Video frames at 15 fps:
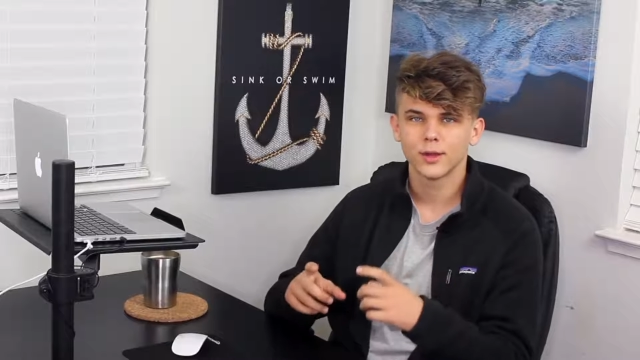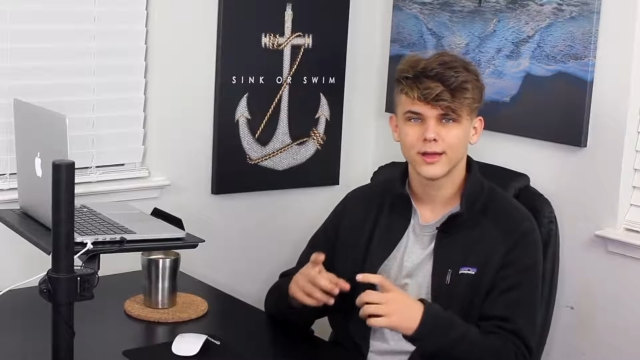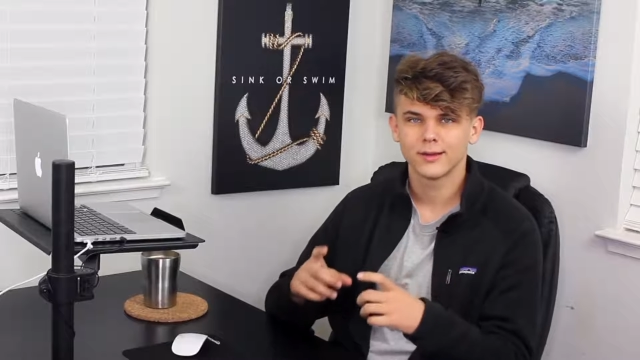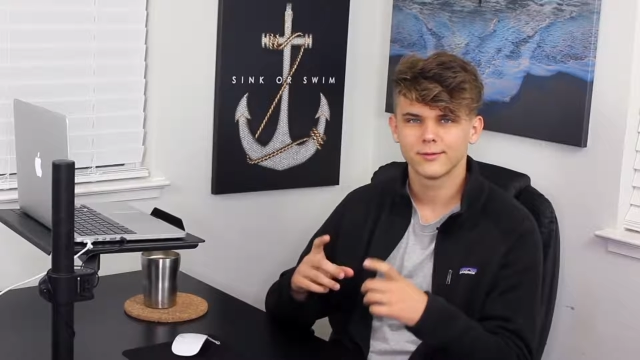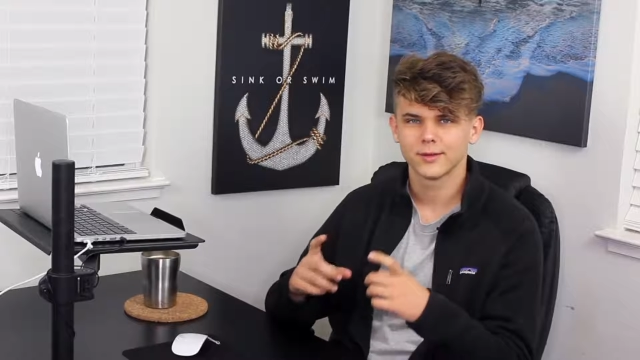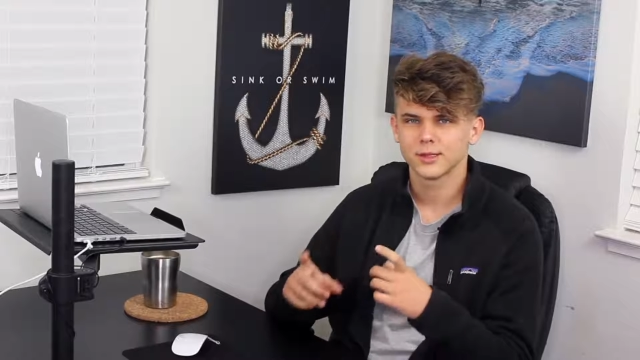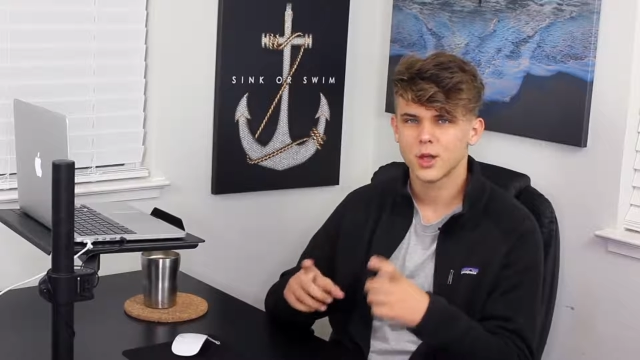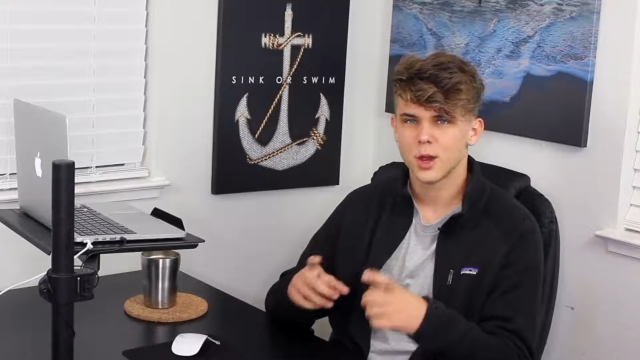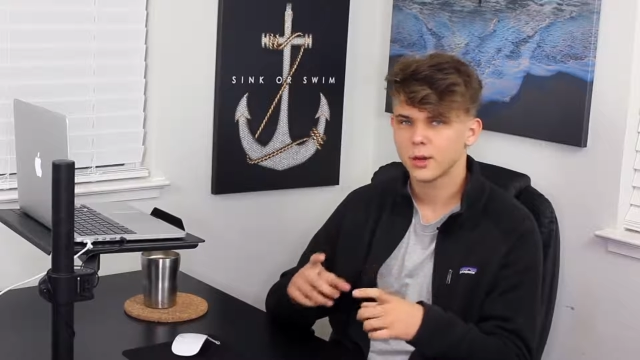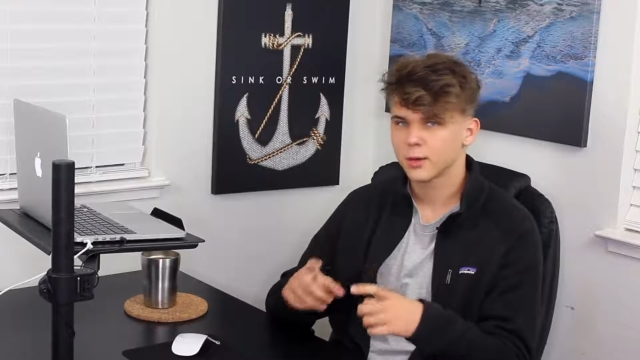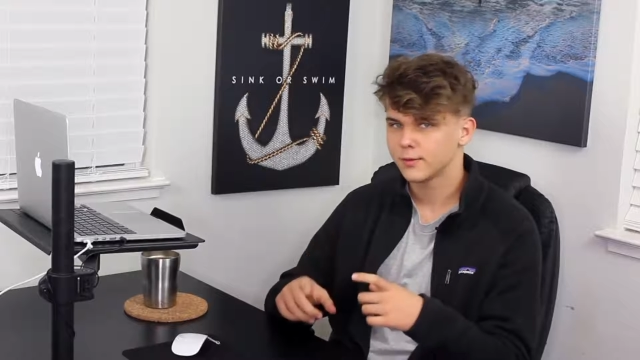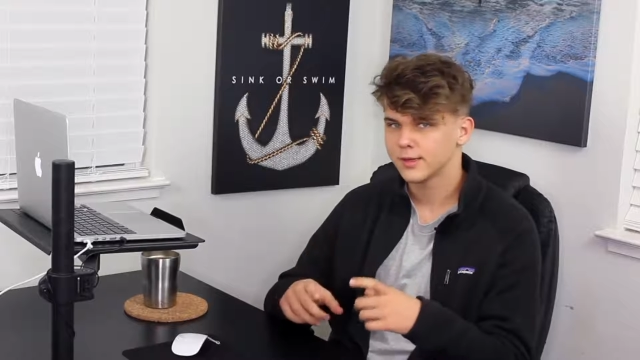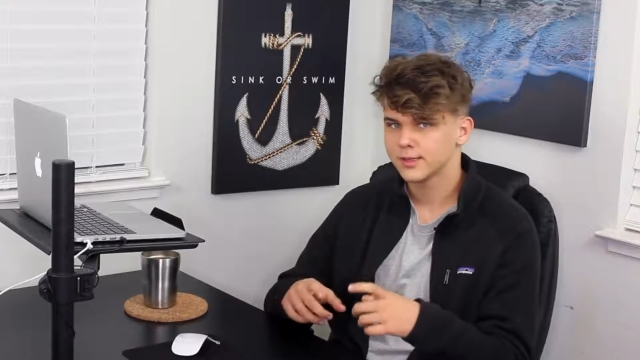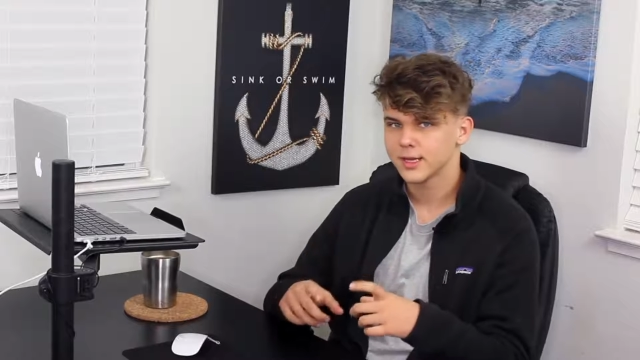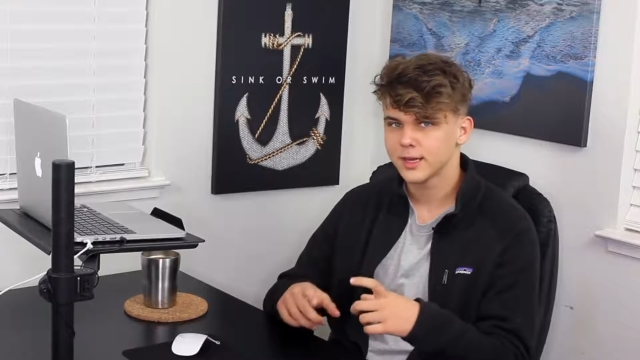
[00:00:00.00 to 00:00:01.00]
and
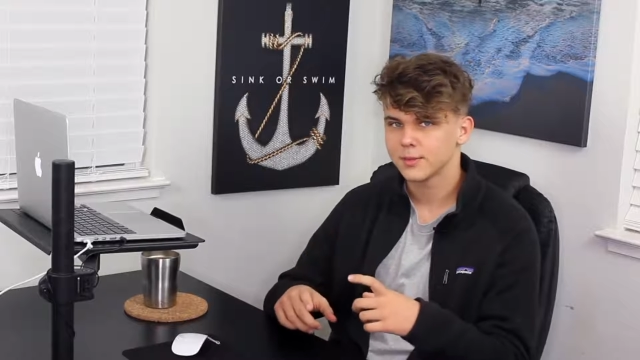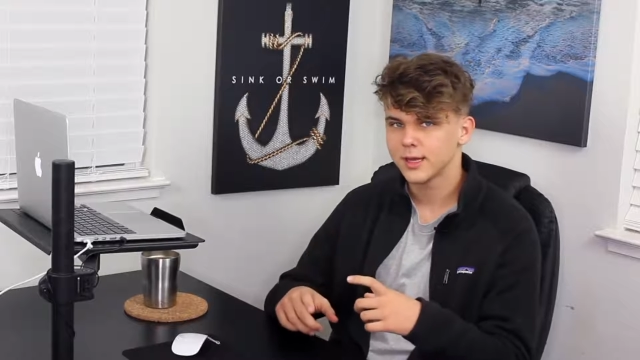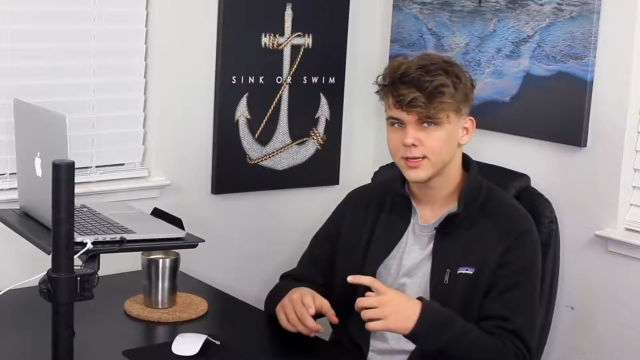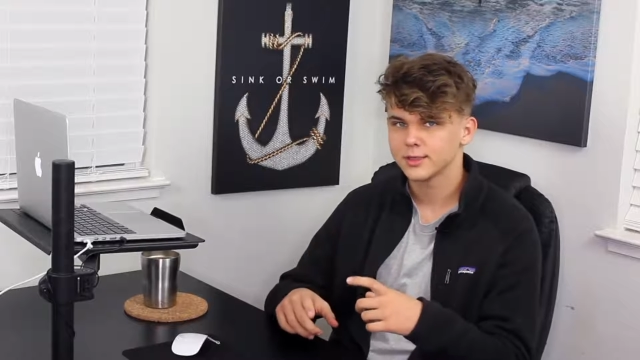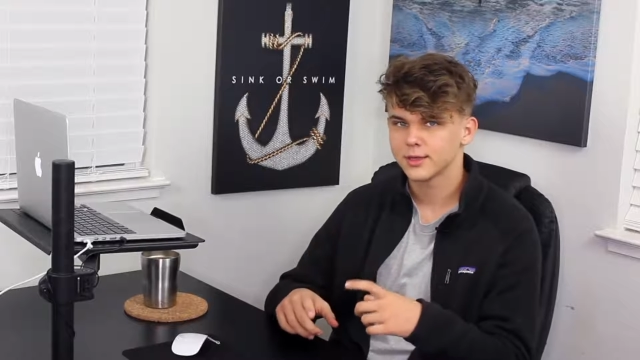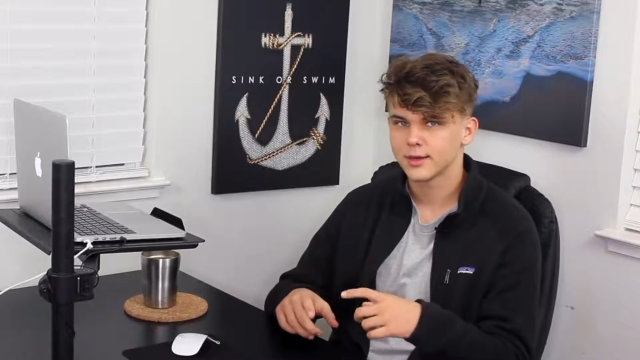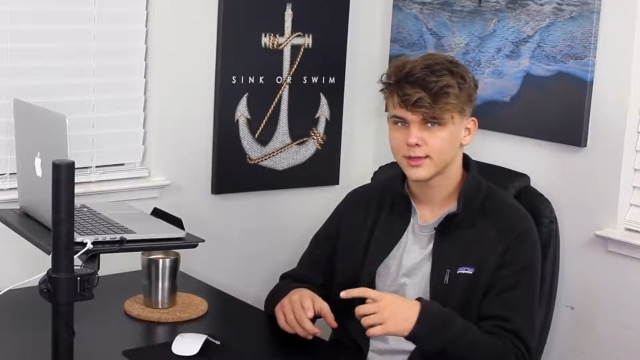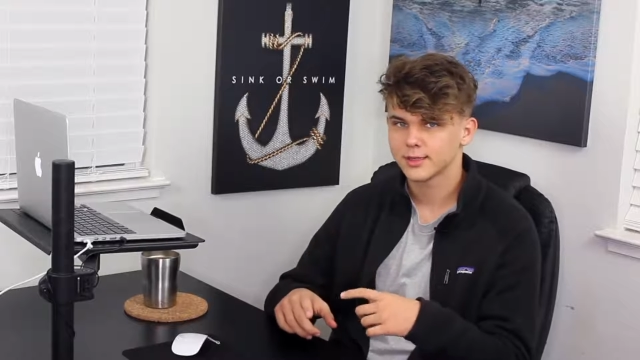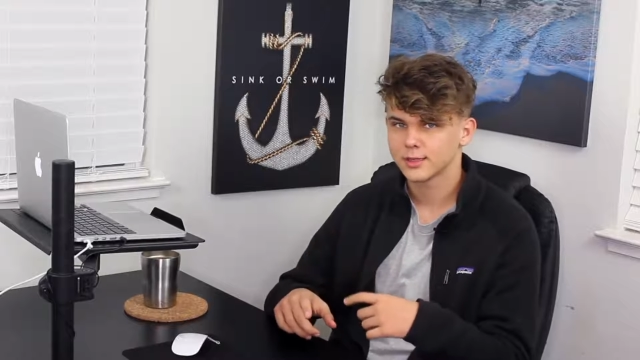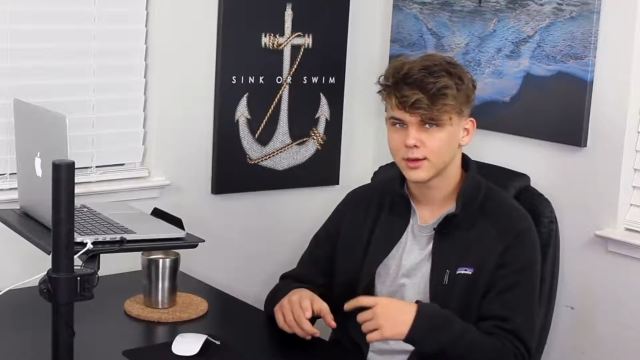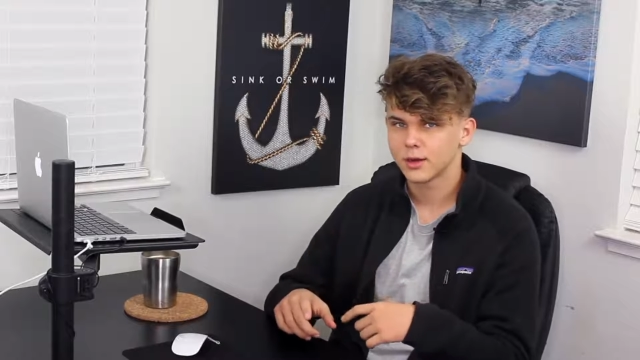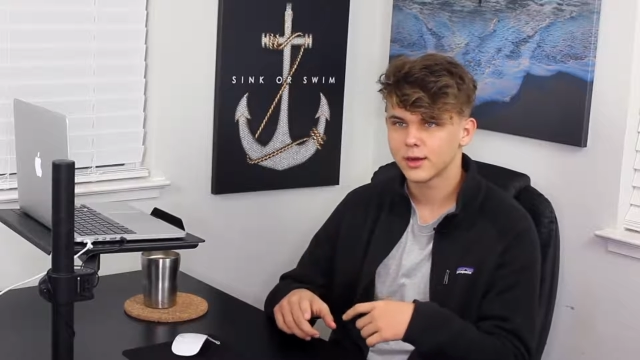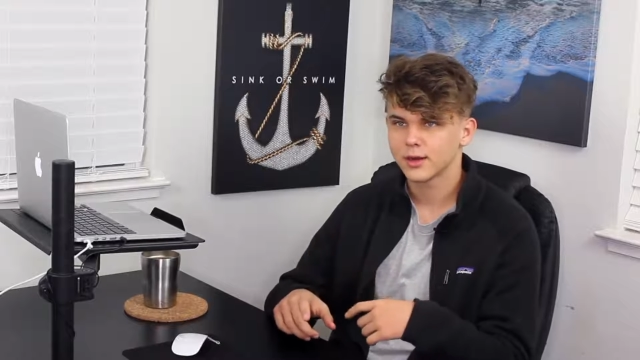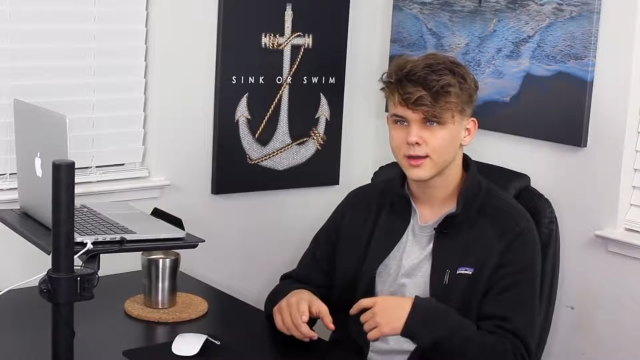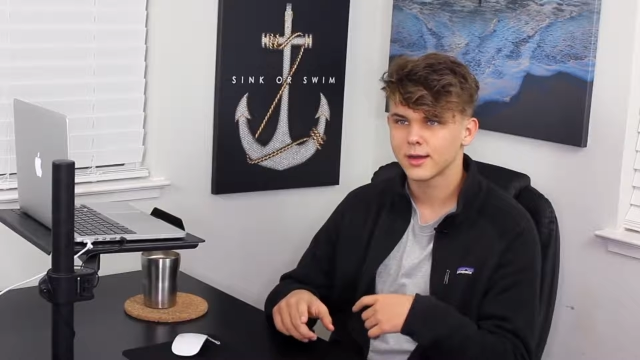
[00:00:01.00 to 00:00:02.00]
photography type page that I
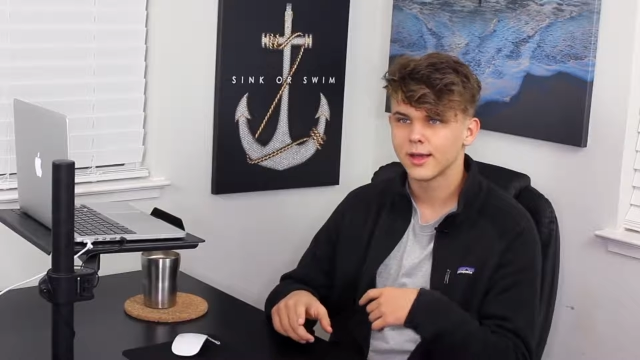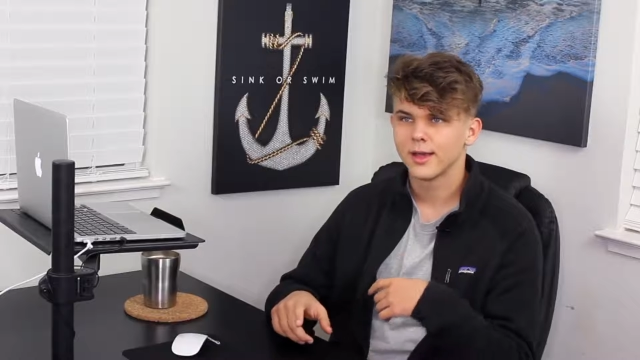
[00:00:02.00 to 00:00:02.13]
started.